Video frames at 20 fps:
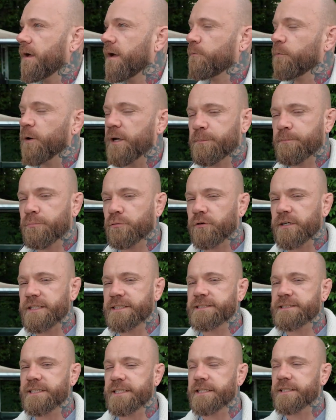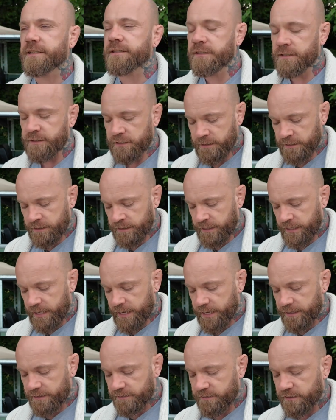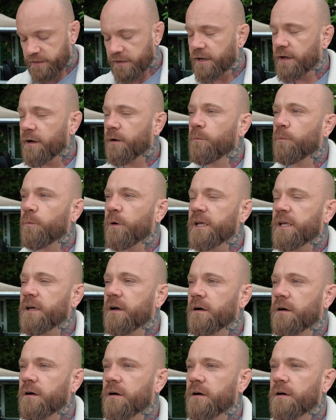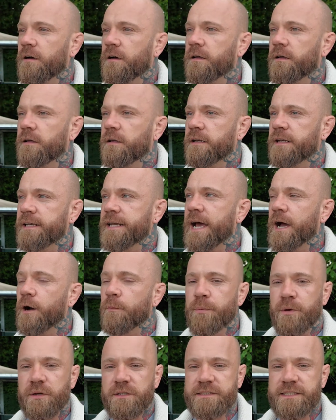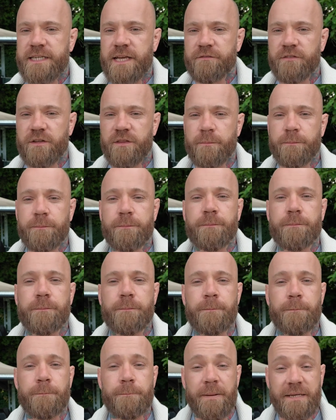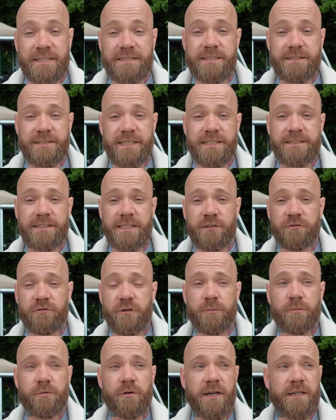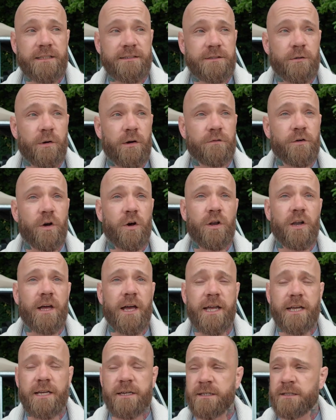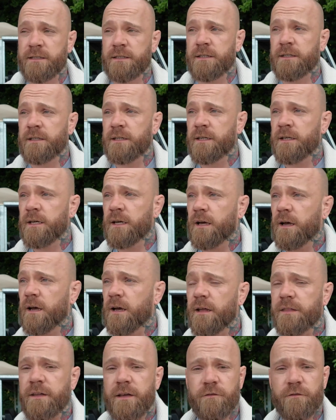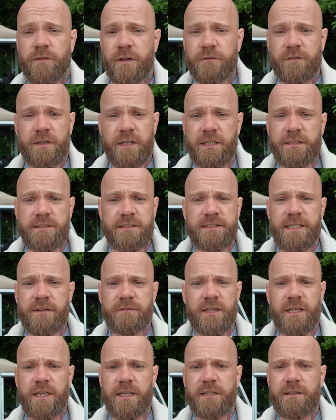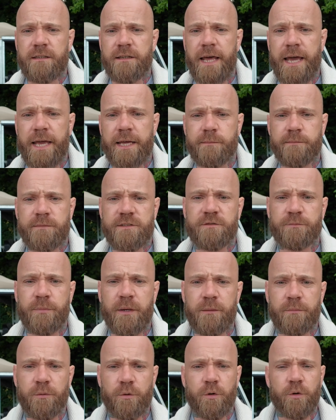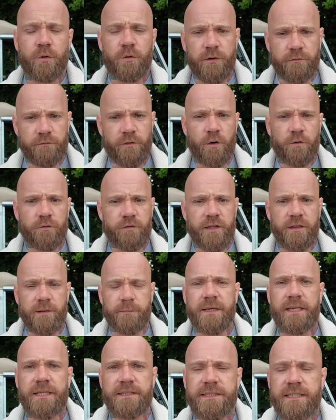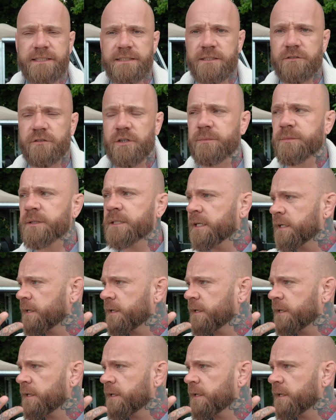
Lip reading: We're pre-seed and we are now putting together the beta testing group, right? So I've got like, I think 50 to 70 names of people who are involved in the beta testing group.